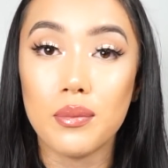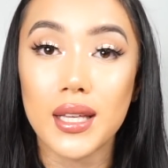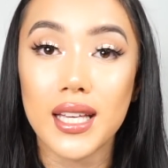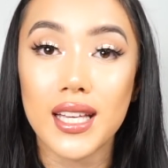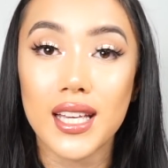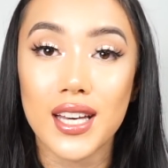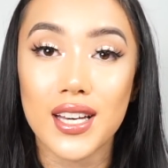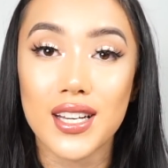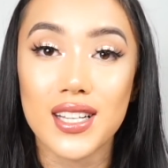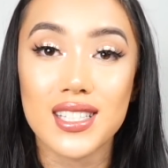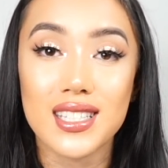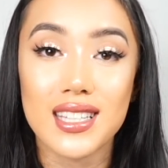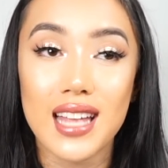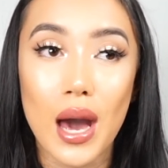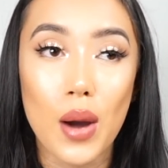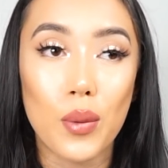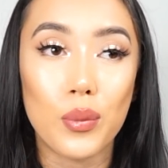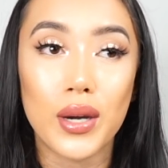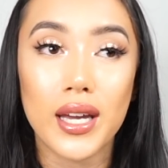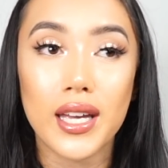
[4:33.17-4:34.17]
because
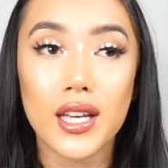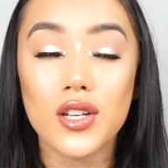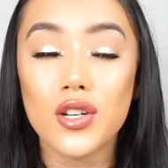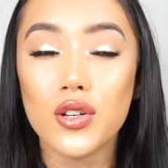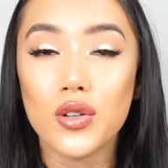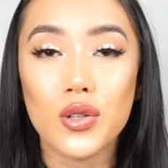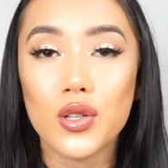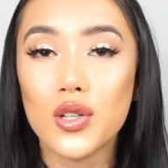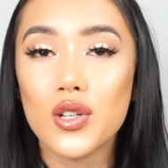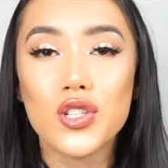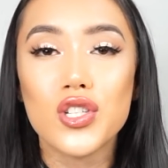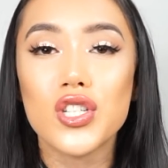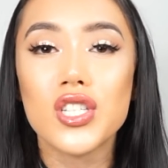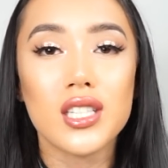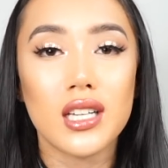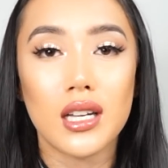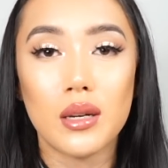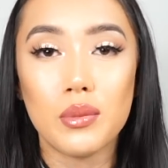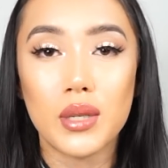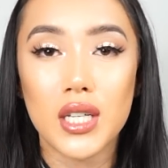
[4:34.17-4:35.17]
that way you're
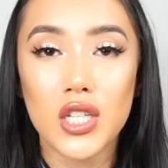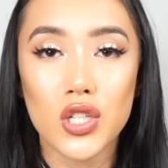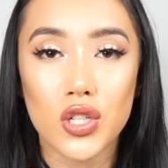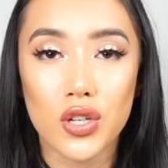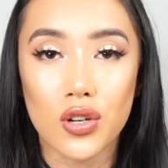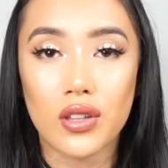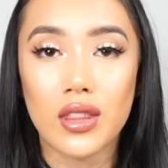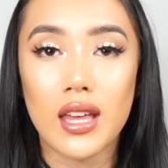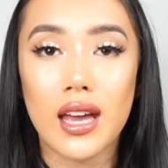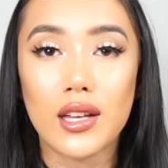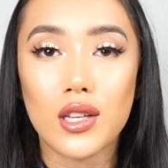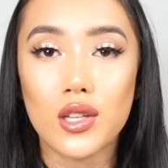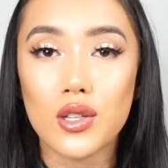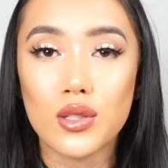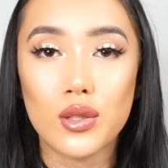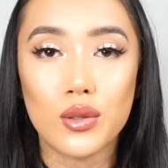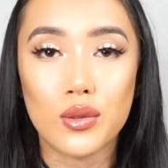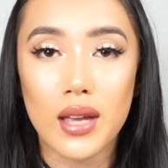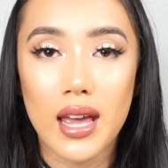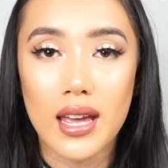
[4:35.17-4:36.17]
just gonna be sure that you
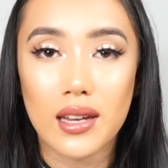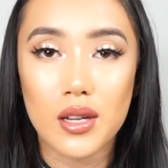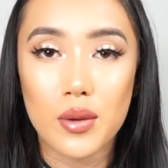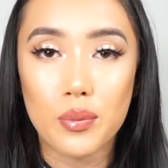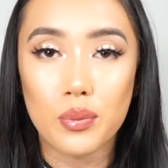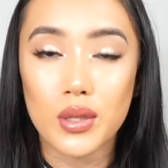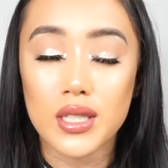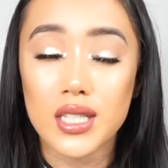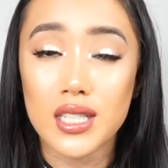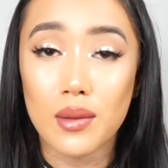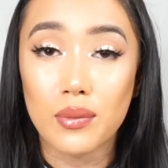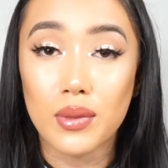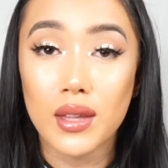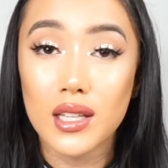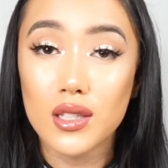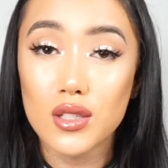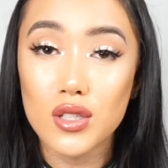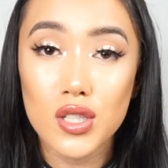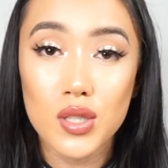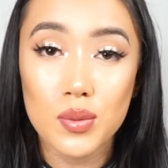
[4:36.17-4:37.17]
don't end up with
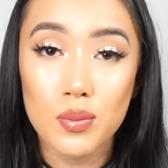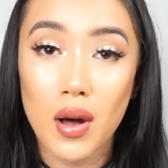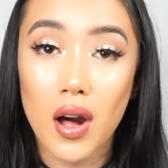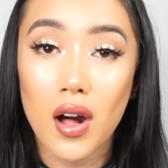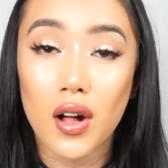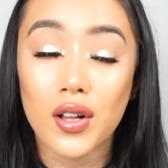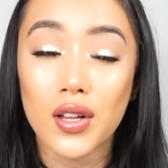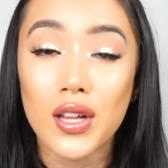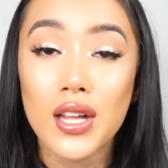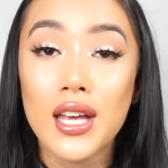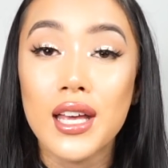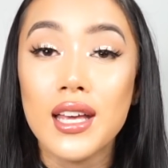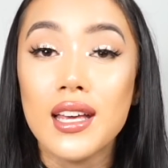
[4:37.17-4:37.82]
something too small,